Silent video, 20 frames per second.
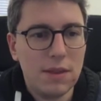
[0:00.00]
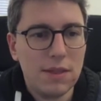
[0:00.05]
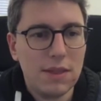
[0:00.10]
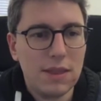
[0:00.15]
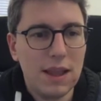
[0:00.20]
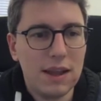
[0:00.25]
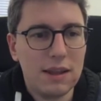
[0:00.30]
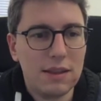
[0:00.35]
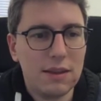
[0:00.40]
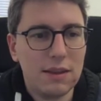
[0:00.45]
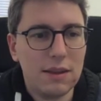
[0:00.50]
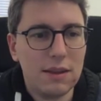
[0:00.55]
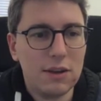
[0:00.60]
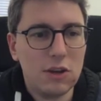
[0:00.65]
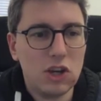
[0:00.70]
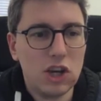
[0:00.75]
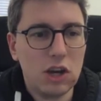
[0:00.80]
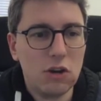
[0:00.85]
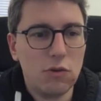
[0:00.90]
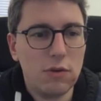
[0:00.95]
that
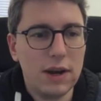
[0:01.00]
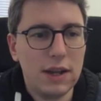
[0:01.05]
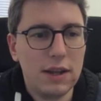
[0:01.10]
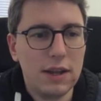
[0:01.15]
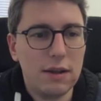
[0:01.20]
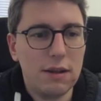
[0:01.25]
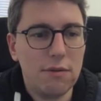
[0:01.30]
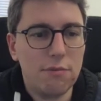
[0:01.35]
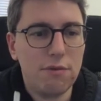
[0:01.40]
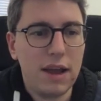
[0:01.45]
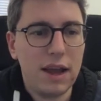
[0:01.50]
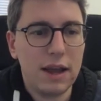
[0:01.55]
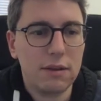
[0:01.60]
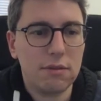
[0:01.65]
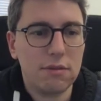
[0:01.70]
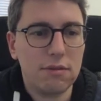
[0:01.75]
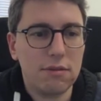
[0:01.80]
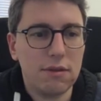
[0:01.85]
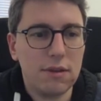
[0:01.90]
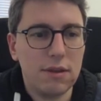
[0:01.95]
generated
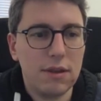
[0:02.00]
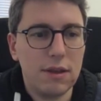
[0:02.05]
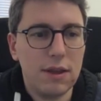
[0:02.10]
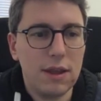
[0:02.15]
effects